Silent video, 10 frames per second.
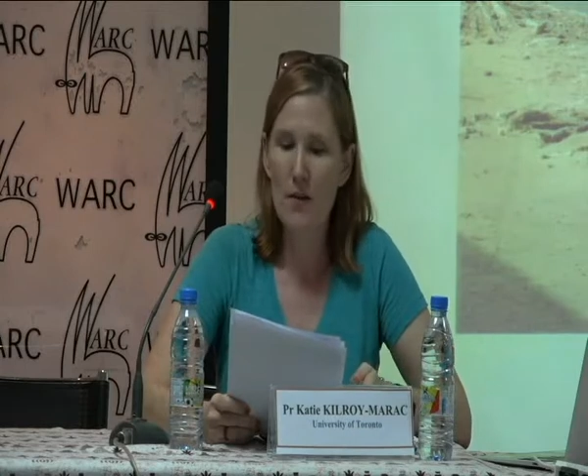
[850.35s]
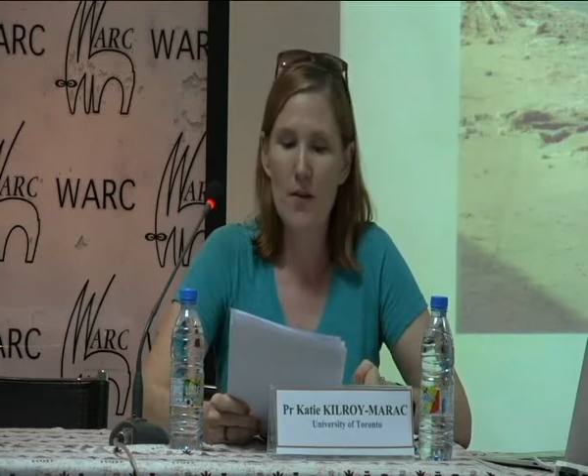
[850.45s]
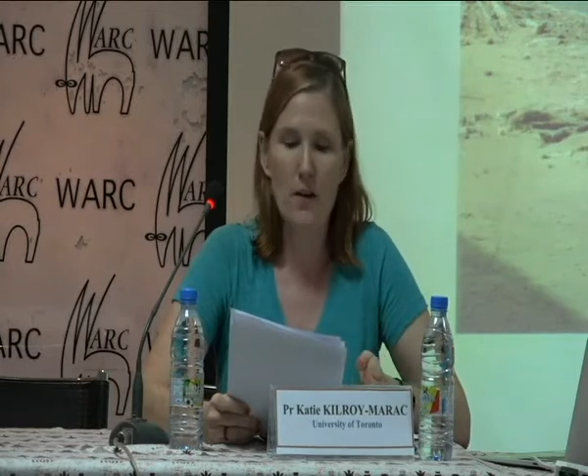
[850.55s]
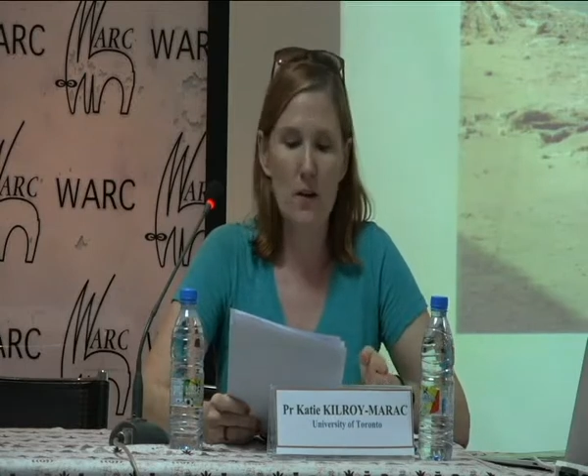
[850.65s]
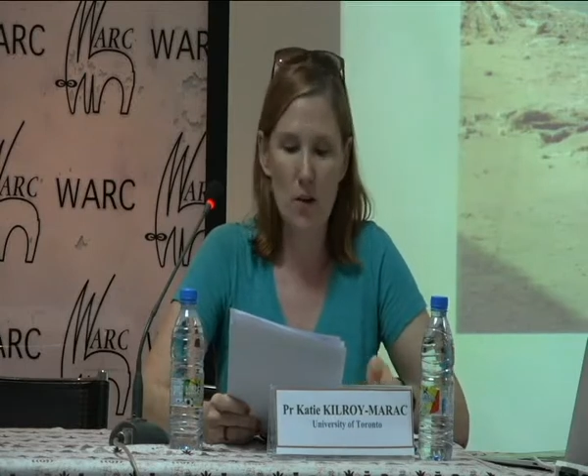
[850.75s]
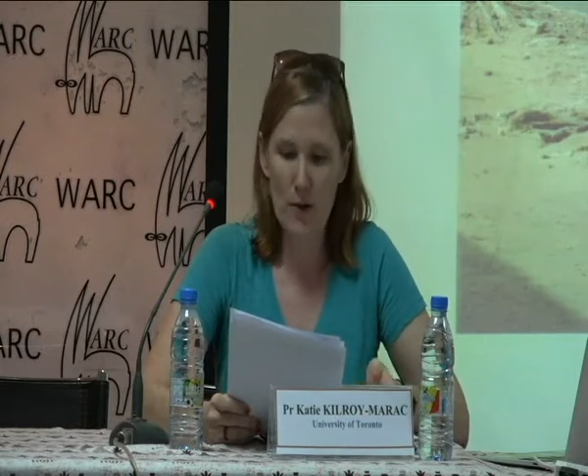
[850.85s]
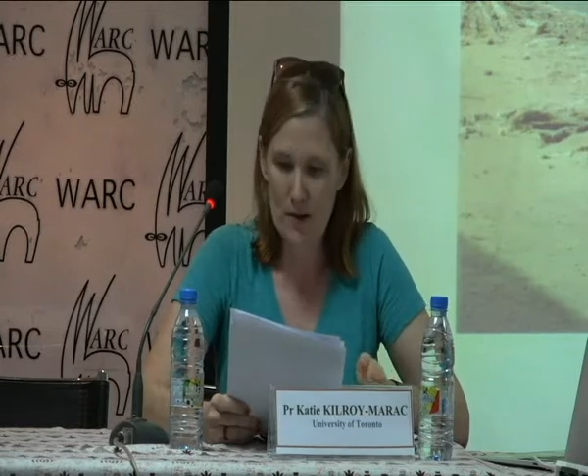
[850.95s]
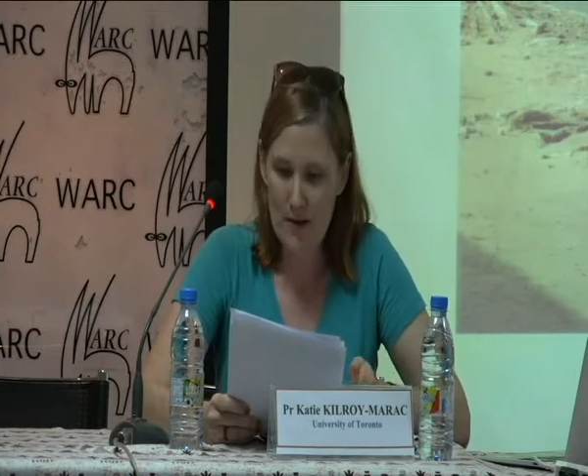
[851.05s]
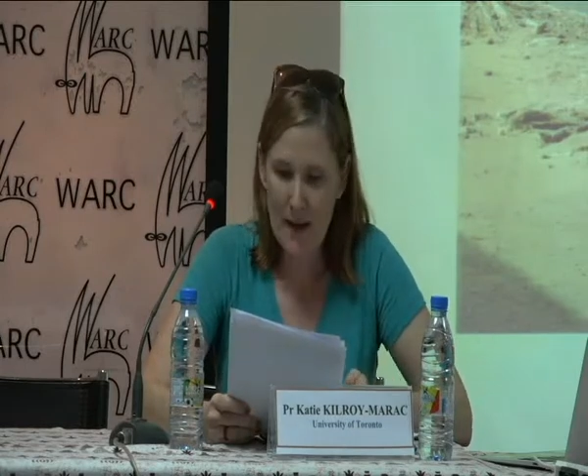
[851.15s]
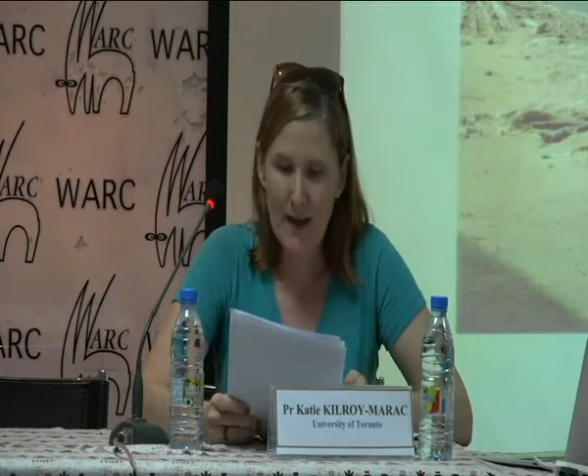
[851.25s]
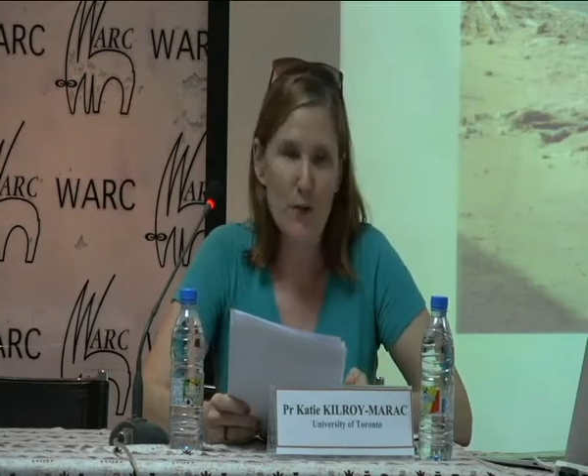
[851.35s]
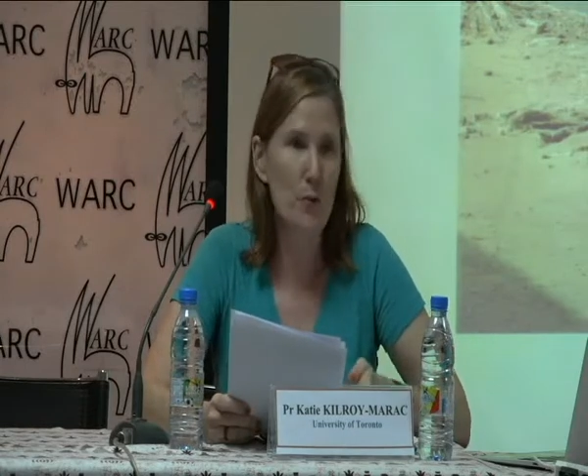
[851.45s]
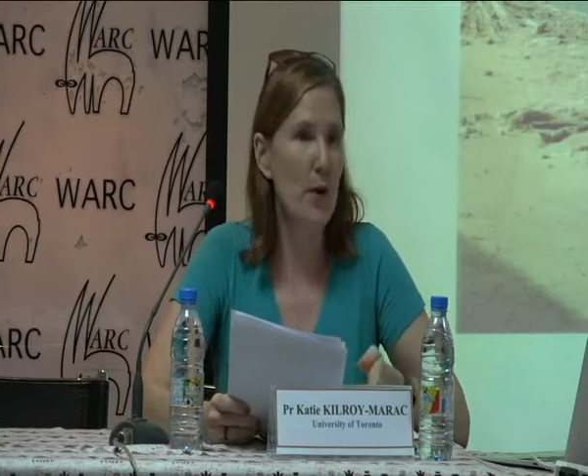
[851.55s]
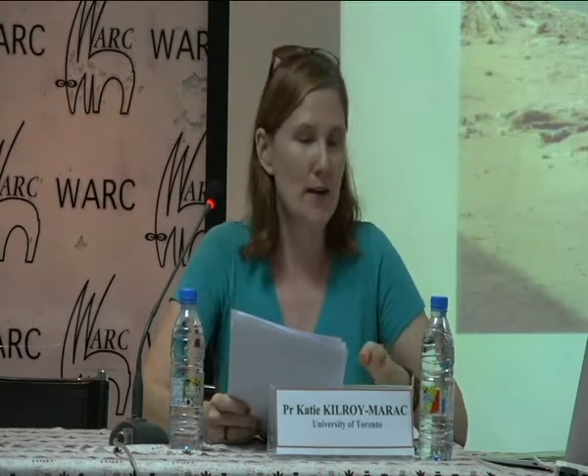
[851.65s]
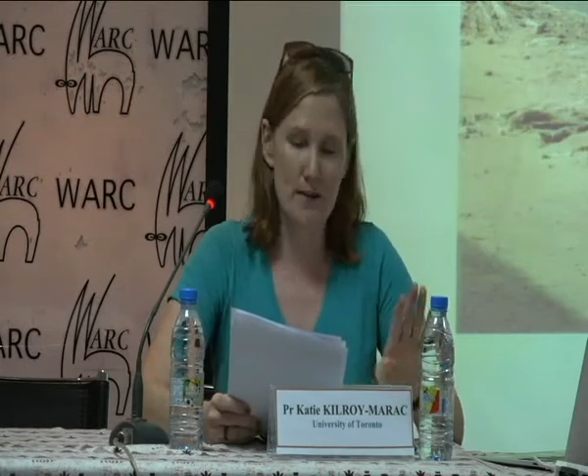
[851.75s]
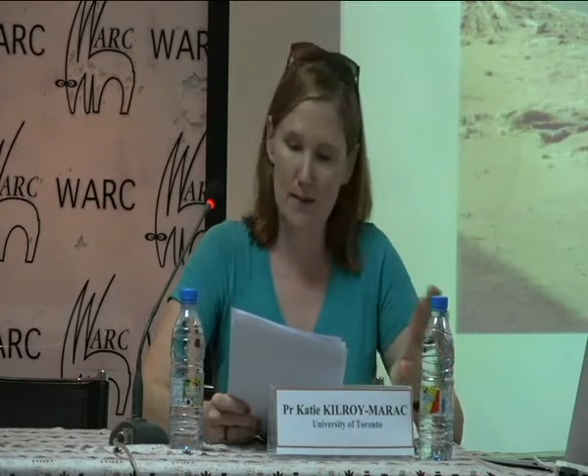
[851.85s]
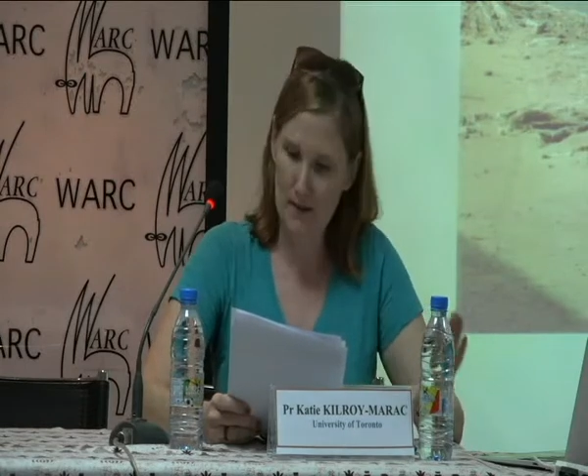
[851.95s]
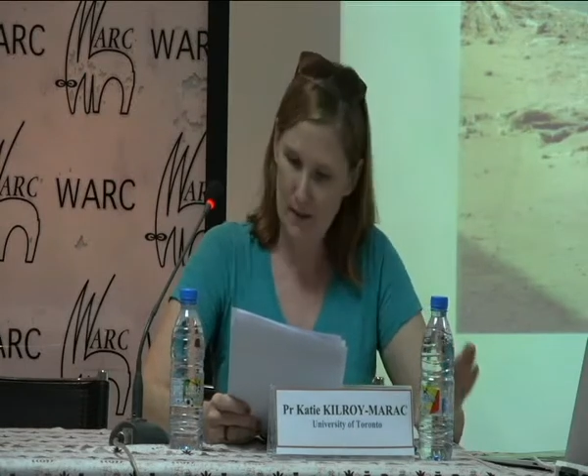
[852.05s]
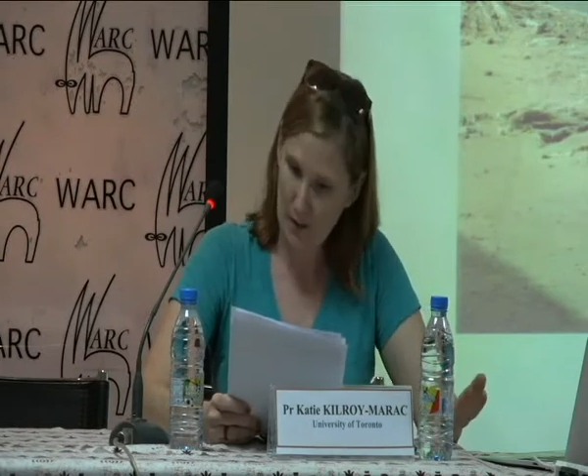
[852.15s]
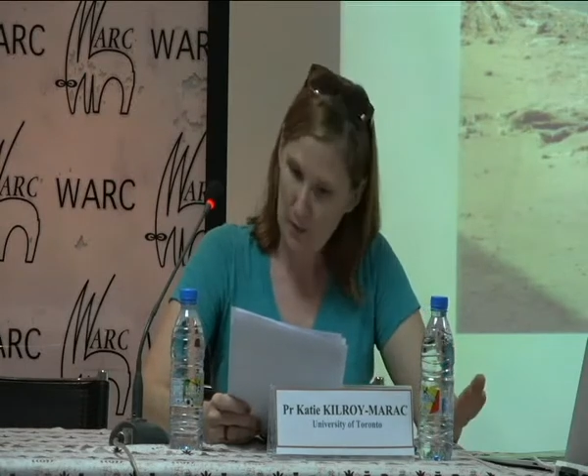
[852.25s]
the colonial psychiatric
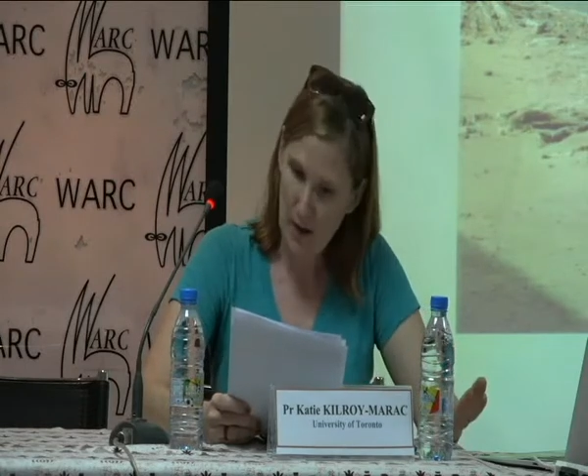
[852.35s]
practices that